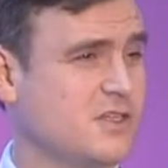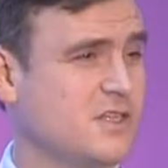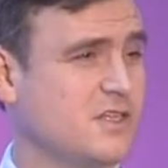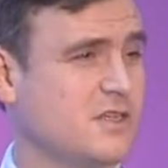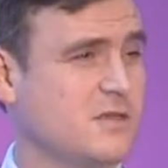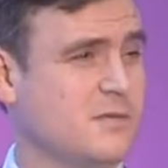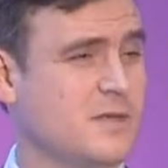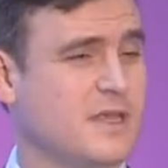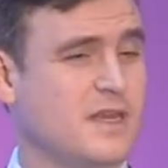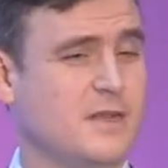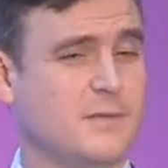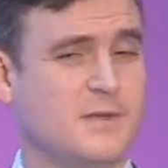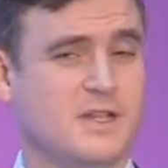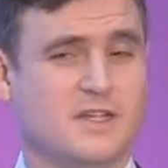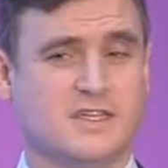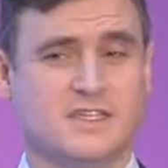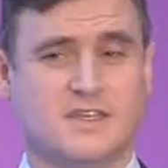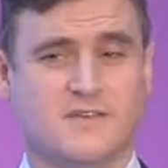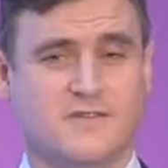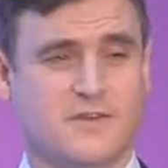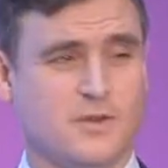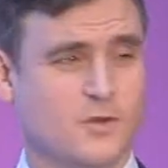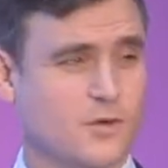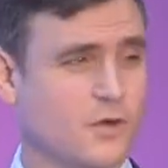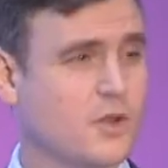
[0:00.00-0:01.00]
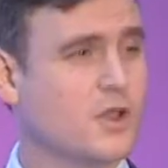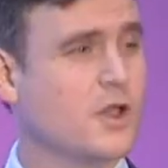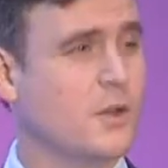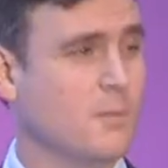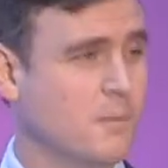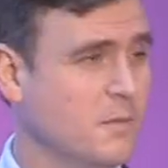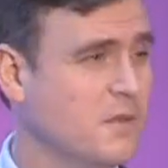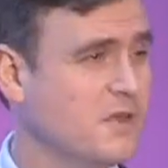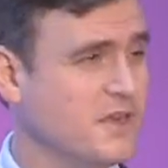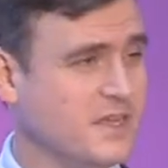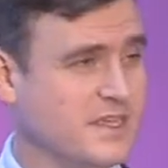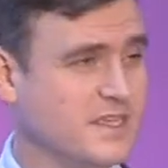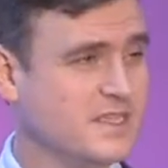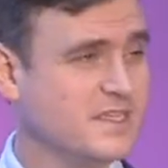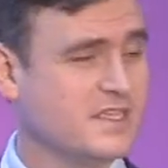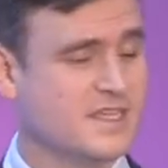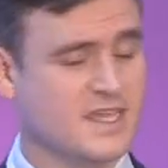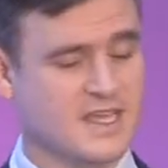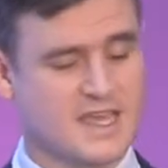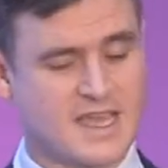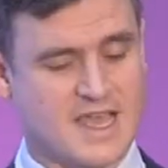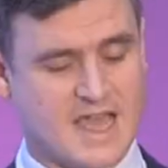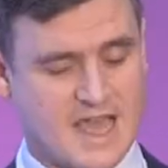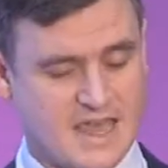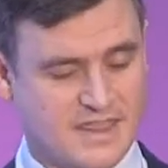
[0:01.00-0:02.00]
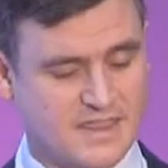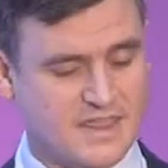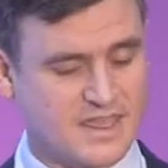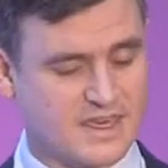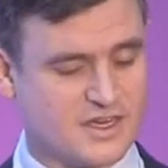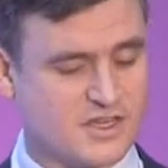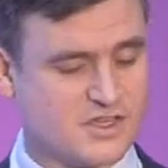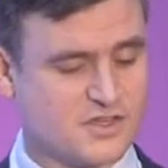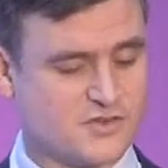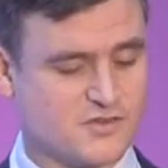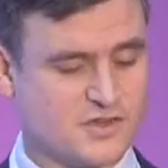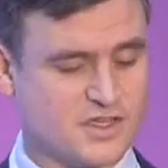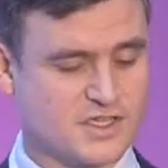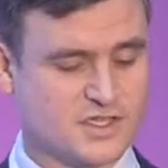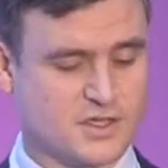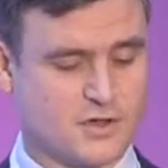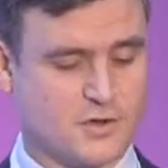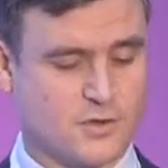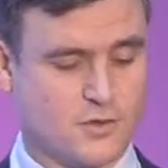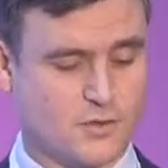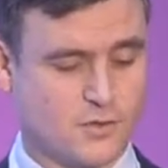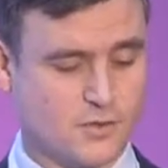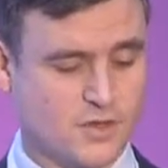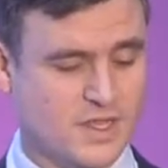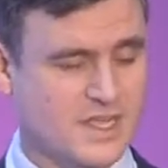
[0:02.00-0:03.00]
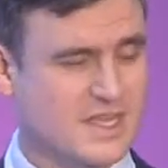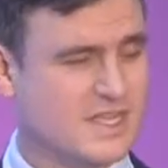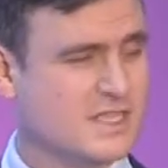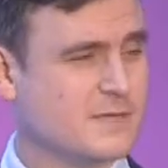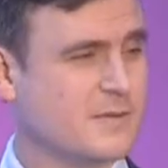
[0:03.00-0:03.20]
sustainability for your companies and the industry as a whole.